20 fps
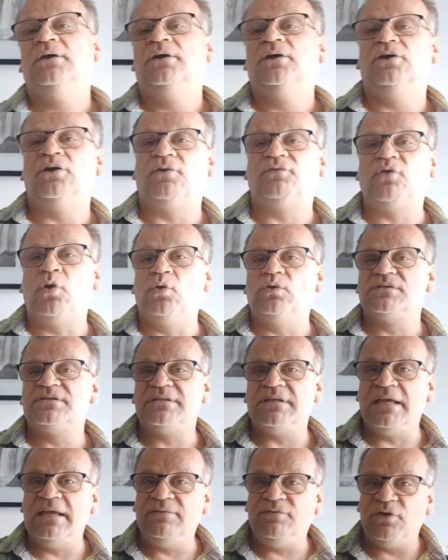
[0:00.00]
And of
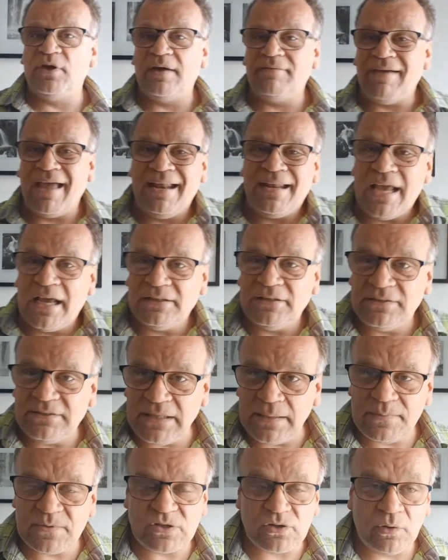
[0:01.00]
course, if you have any other
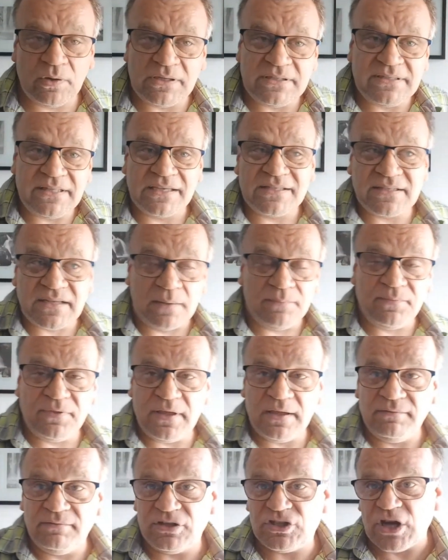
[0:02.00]
tips, or is there
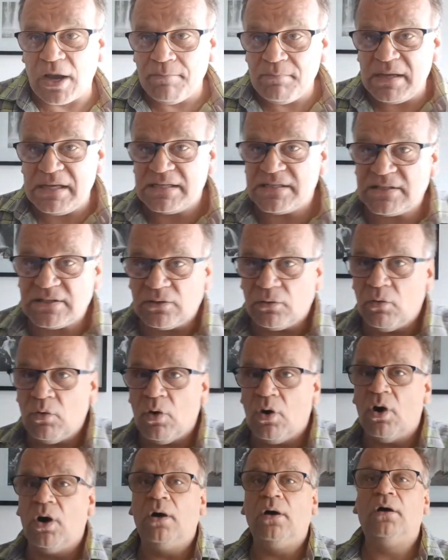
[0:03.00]
something which I missed,
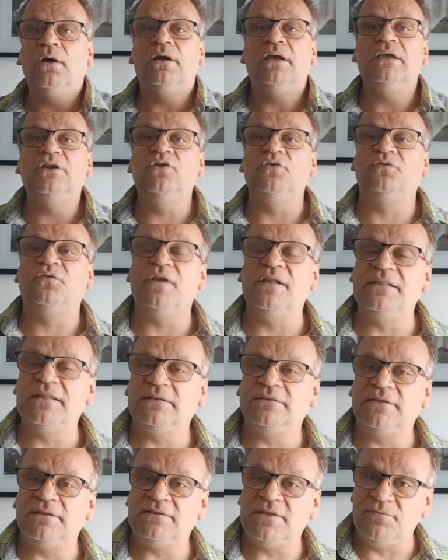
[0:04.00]
or you feel
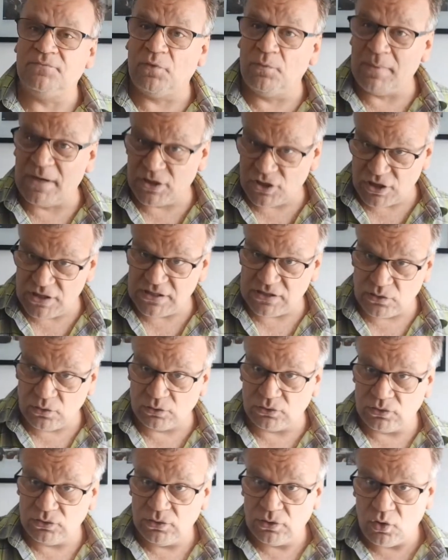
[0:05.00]
that this information is
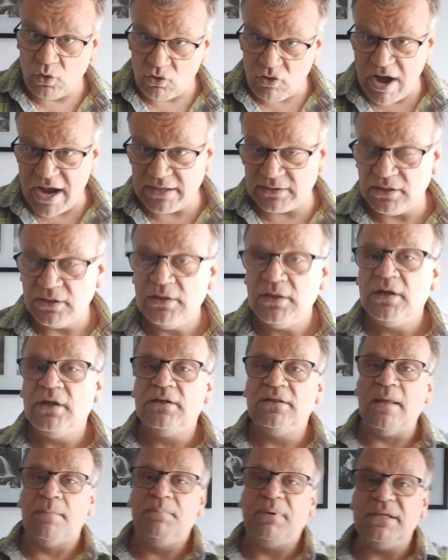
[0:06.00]
not correct,
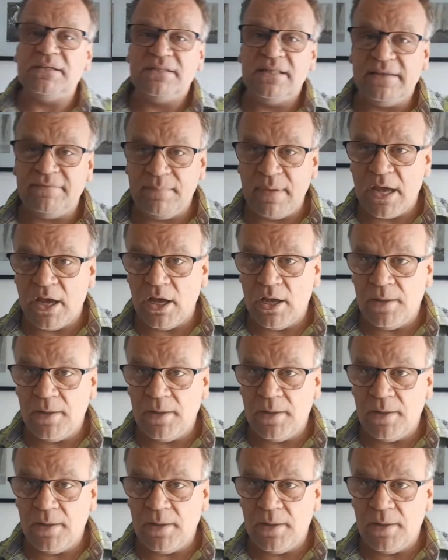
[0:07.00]
then please leave me